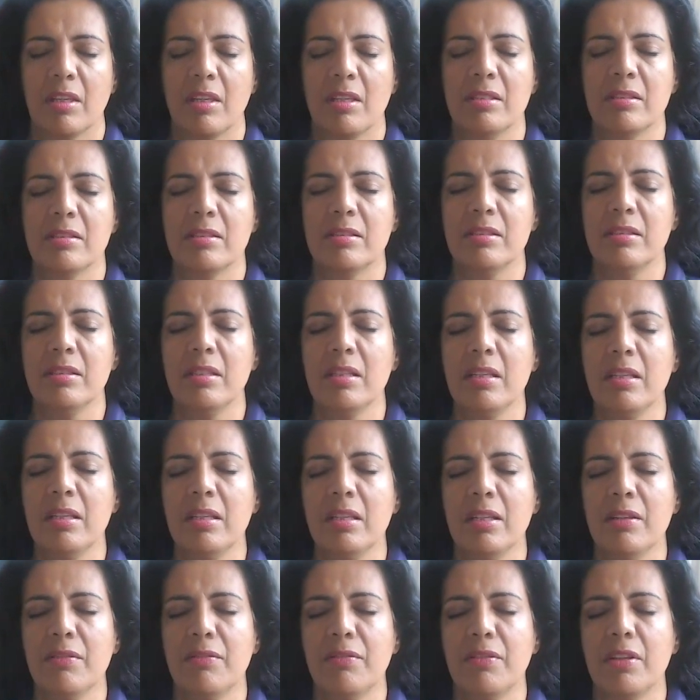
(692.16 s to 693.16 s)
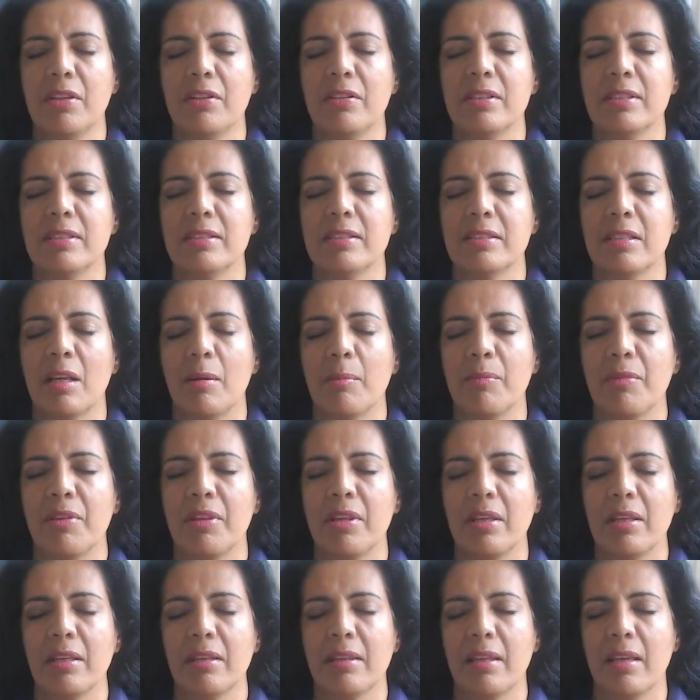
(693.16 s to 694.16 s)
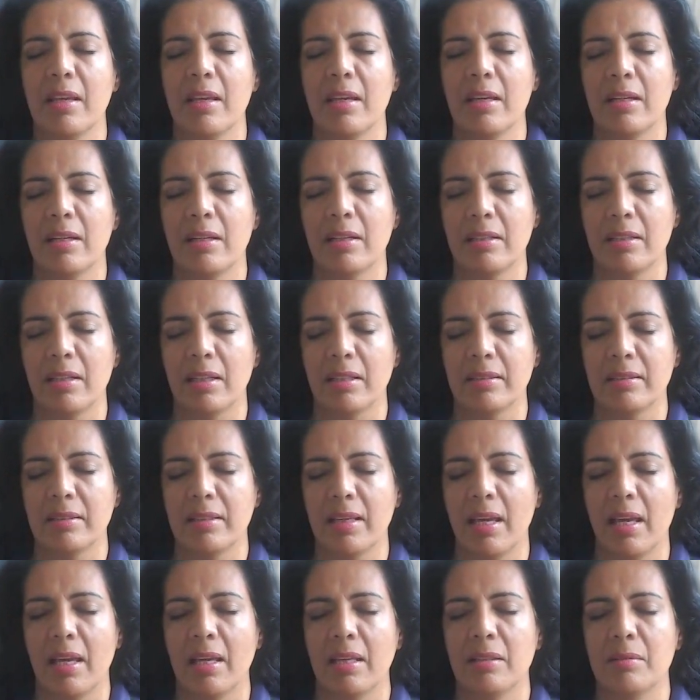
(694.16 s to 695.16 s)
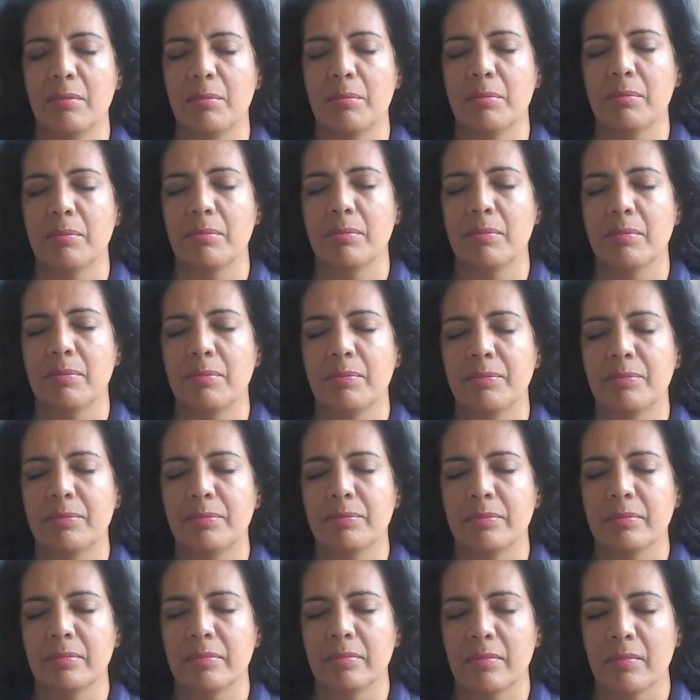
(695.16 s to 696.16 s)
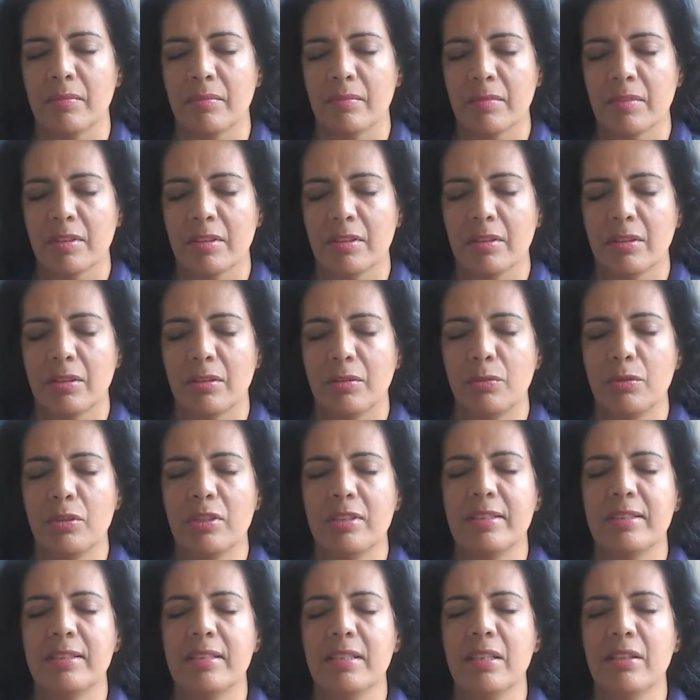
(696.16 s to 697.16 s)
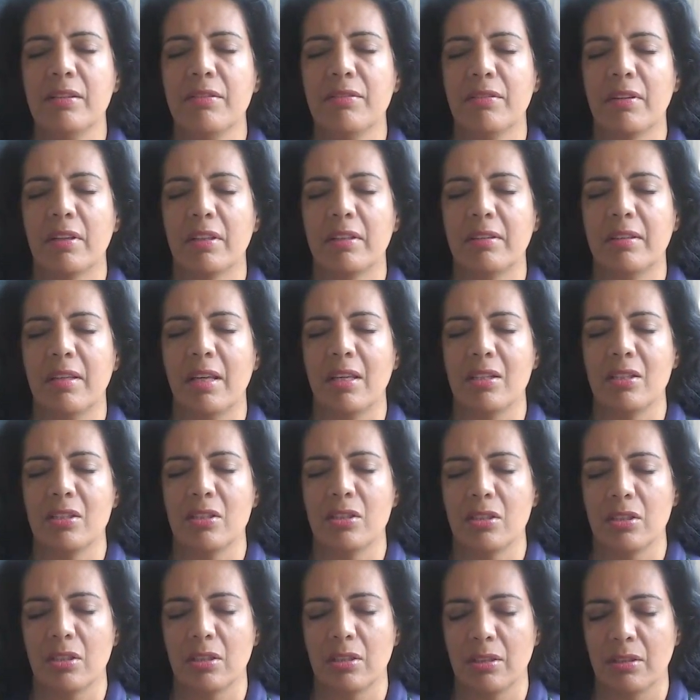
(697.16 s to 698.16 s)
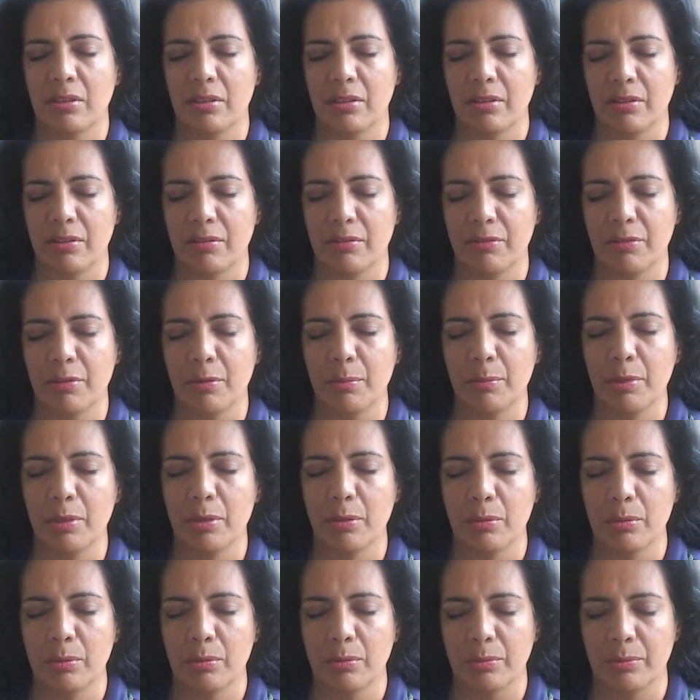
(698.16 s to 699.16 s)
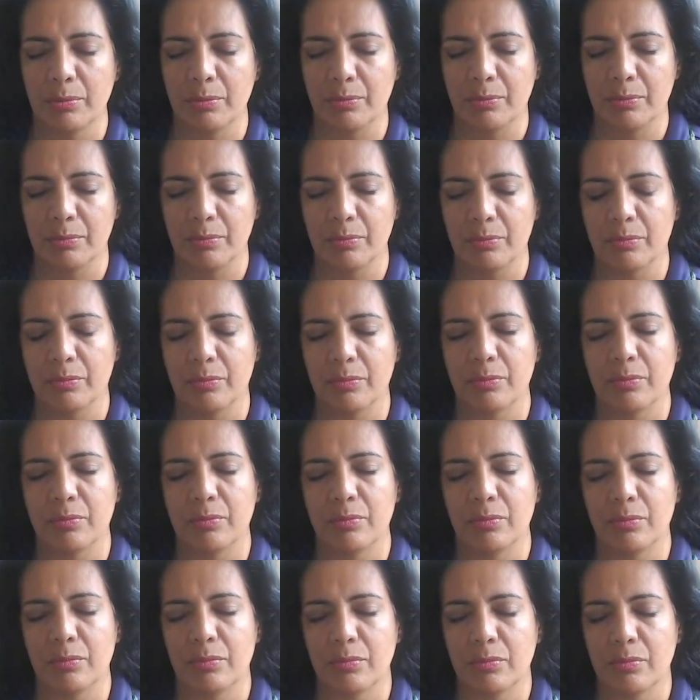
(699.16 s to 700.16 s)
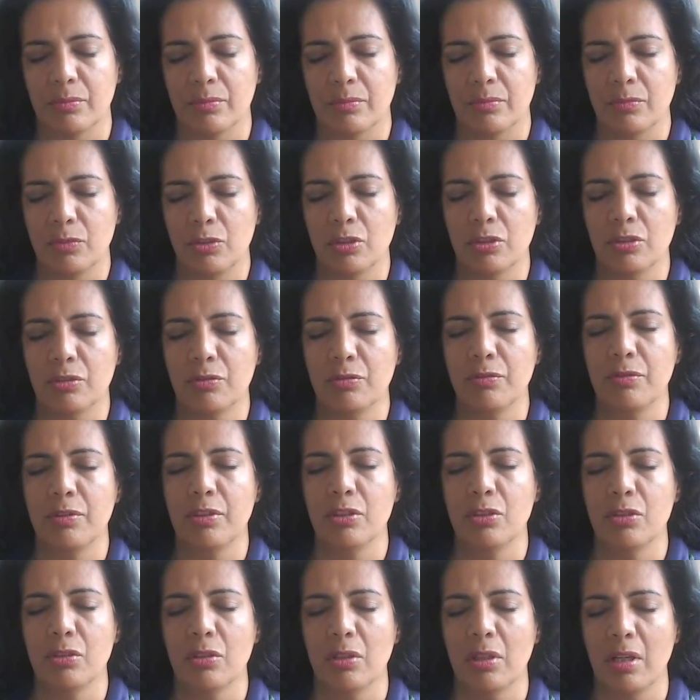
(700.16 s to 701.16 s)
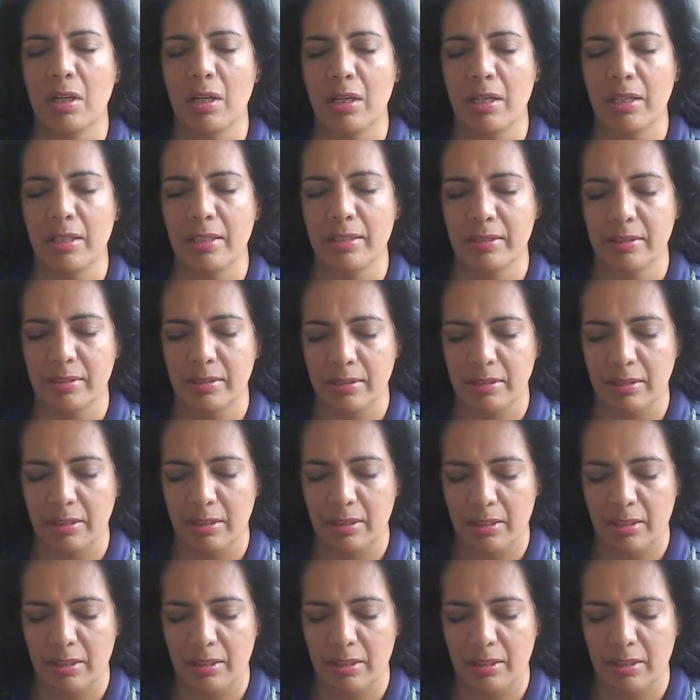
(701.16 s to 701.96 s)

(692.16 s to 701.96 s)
and see if there is something there that can receive attention from you. Just visualize